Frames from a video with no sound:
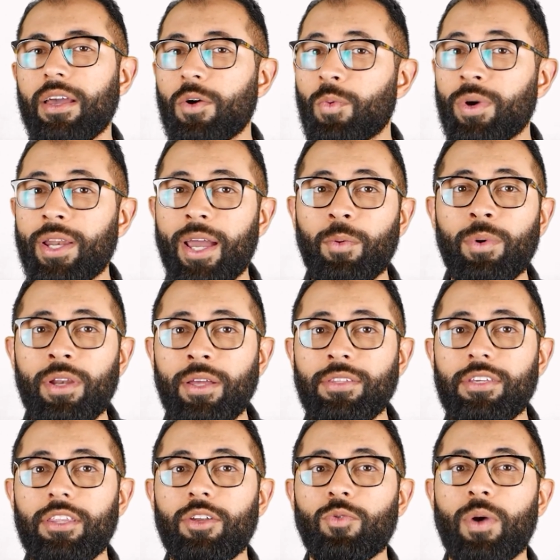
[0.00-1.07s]
when I went
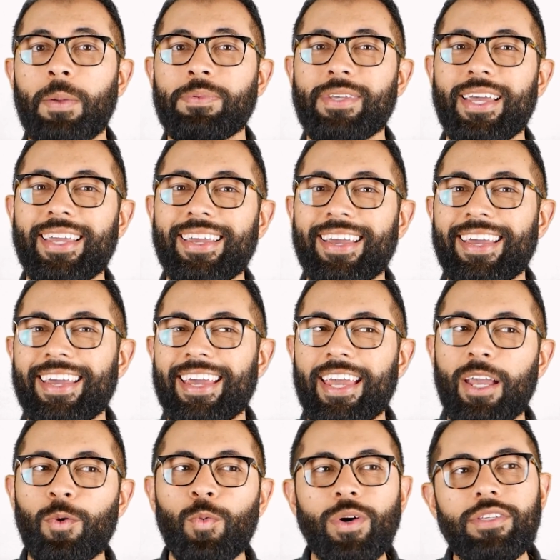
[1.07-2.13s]
onto their website,
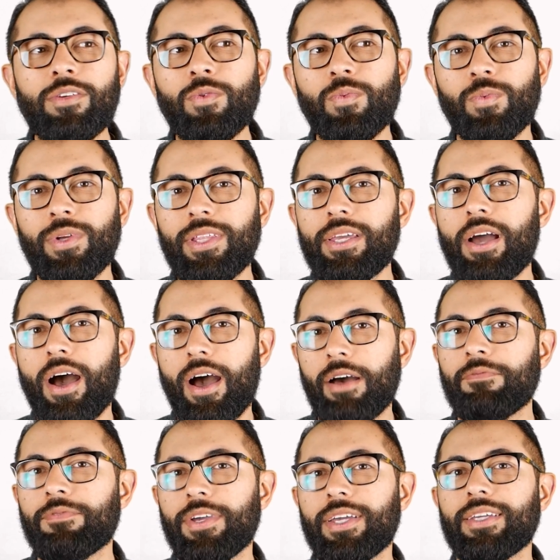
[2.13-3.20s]
it wasn't really
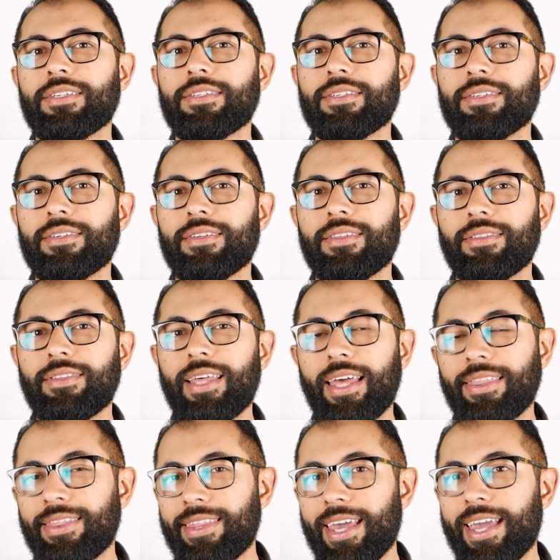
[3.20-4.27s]
obvious
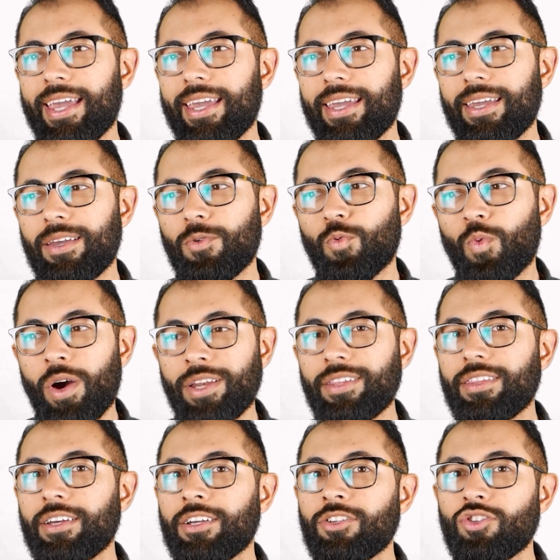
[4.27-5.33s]
that they wanted
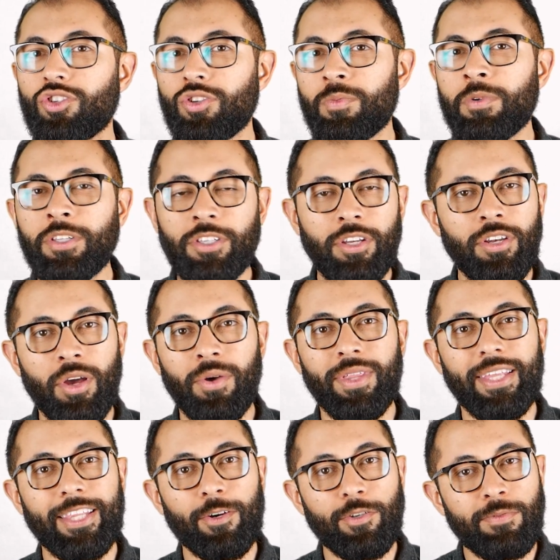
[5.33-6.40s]
the consumer to know
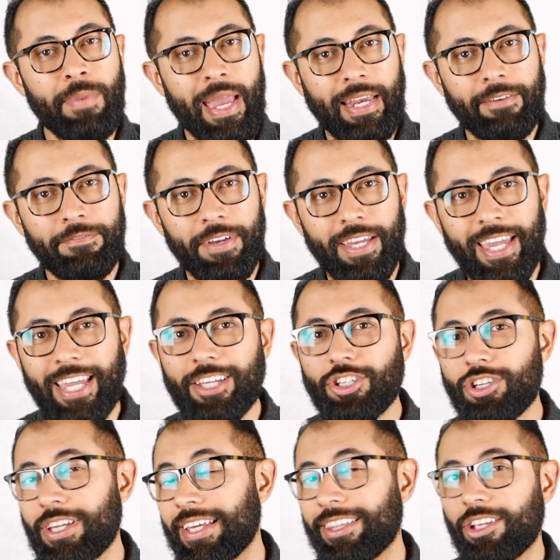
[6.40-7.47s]
that there was
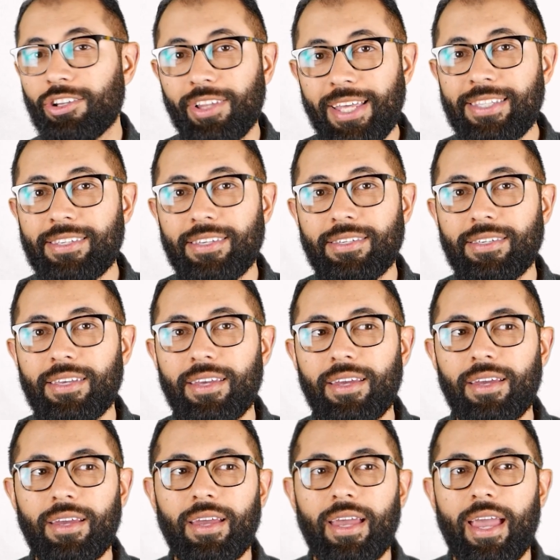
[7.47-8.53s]
magnification in their lenses.
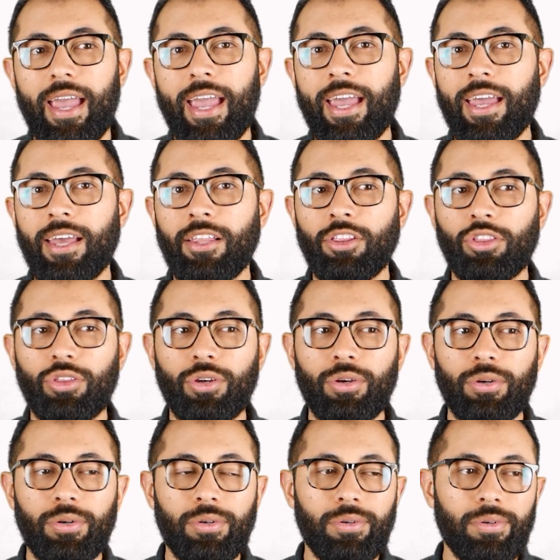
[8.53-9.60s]
and
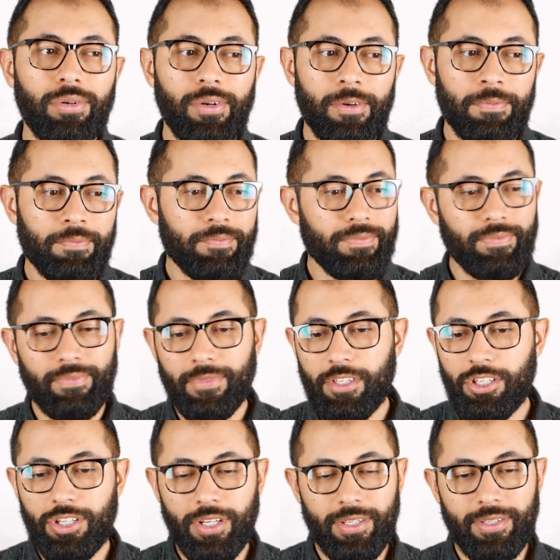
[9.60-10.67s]
through
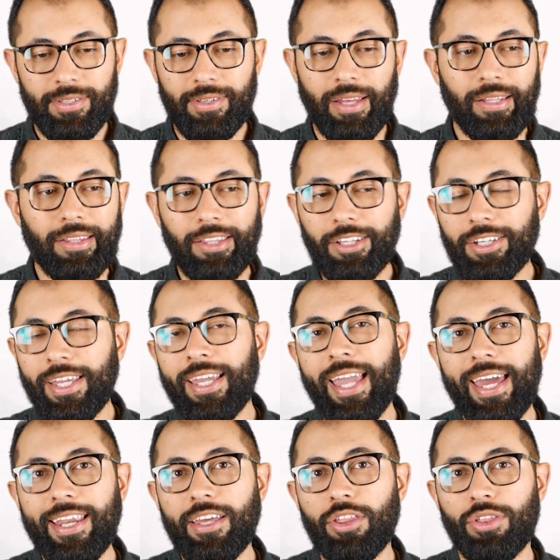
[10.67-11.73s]
just looking
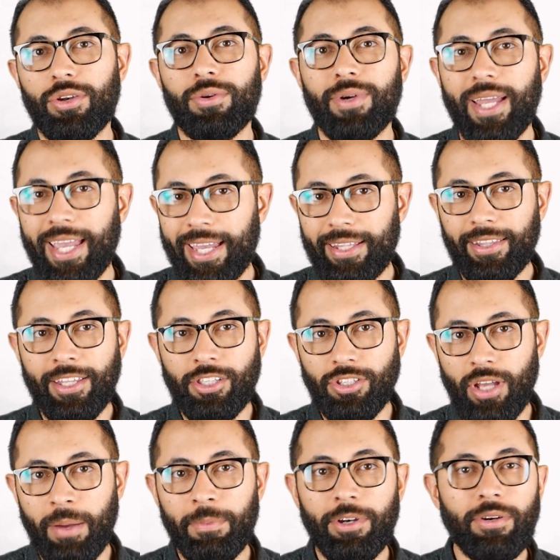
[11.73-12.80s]
at it through a
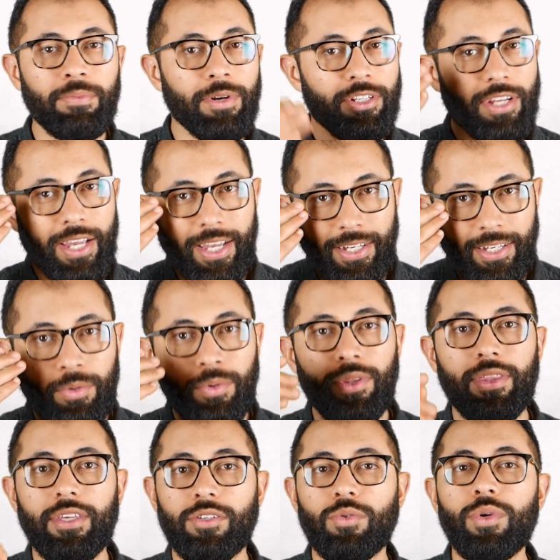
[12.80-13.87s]
lensometer, much like
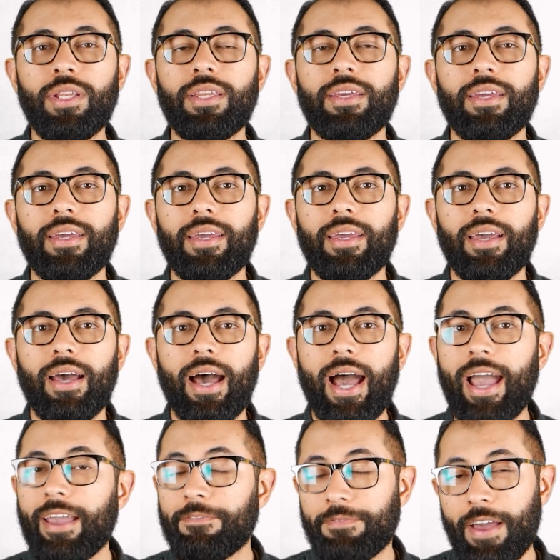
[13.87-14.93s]
with this one,
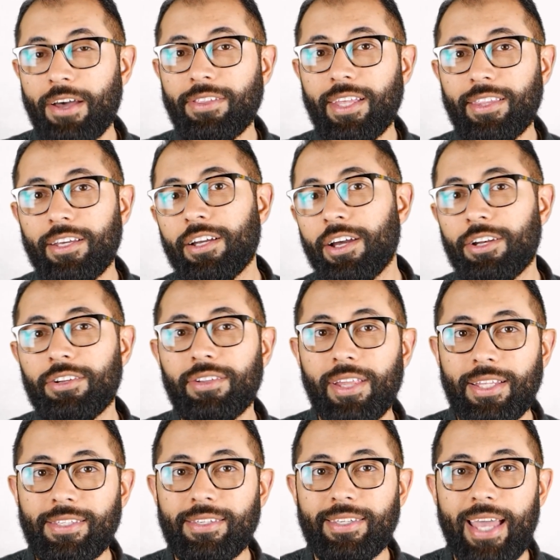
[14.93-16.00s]
I found that the Gunnar
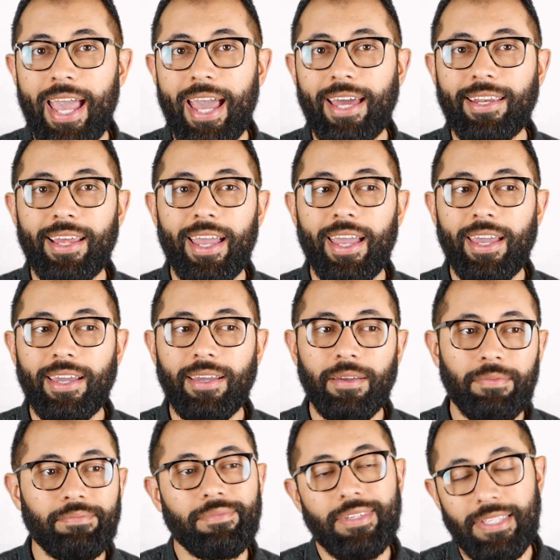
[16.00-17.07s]
lenses had a
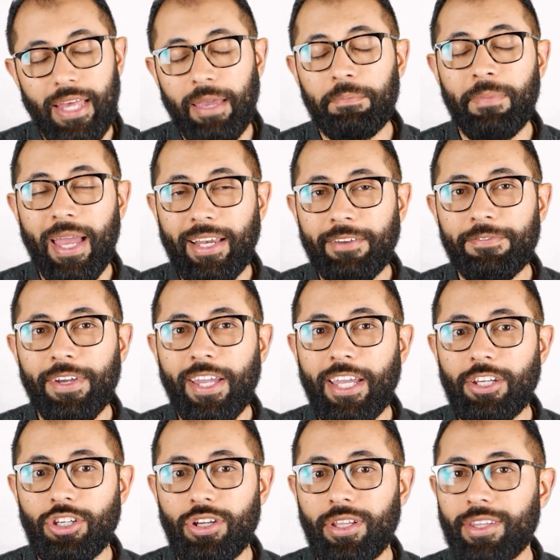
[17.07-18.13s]
slight
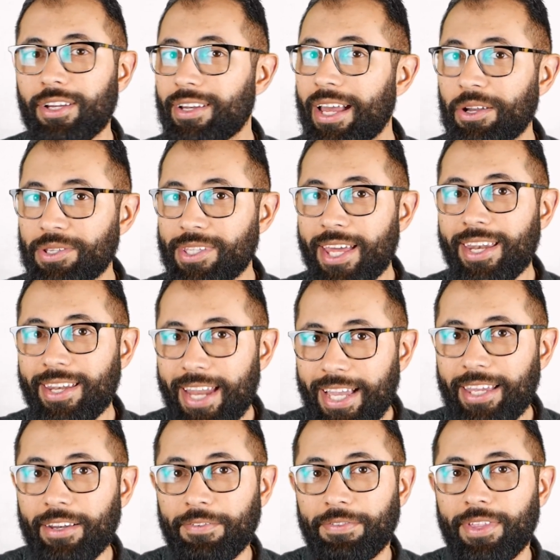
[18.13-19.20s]
magnification on there. Now, it's not a
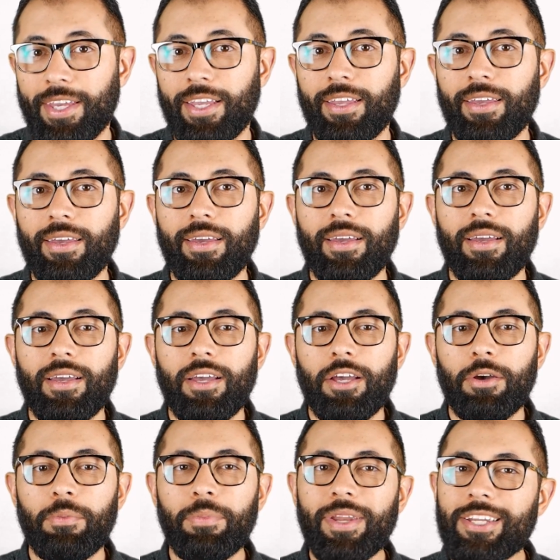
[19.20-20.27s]
negative thing,
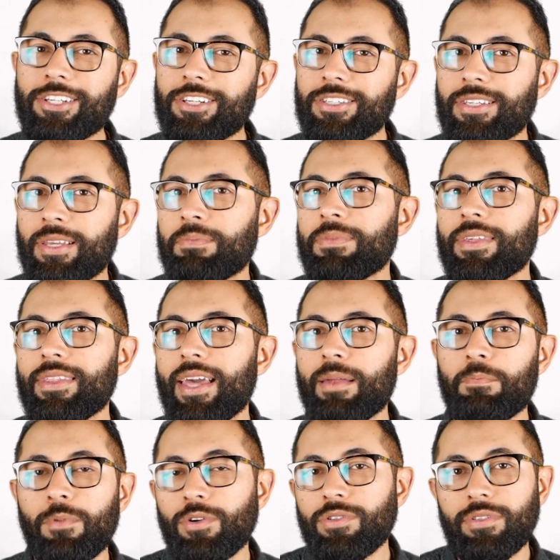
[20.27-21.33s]
but it's just something that
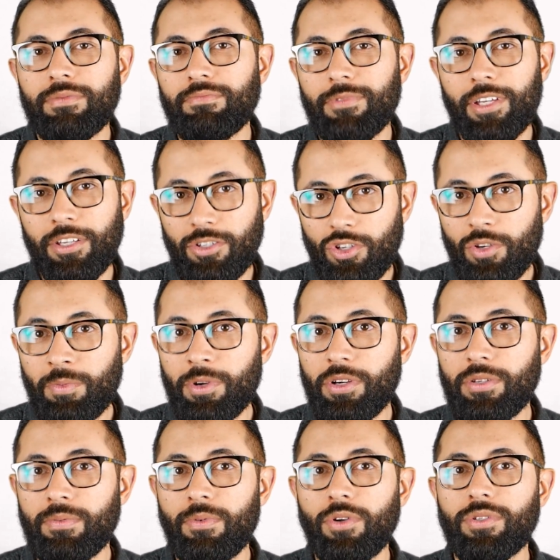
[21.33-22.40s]
most
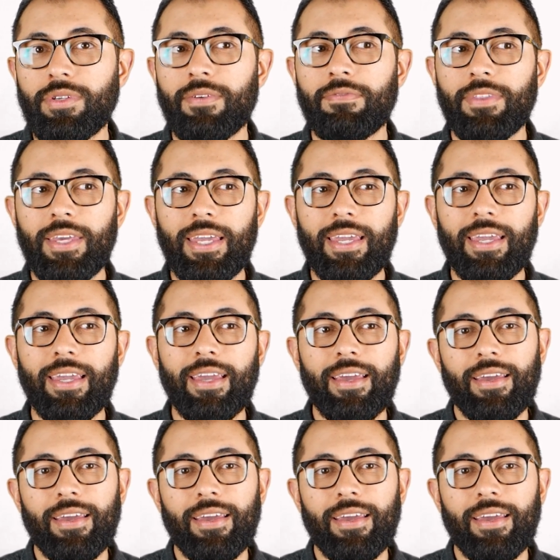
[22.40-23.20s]
consumers, most of the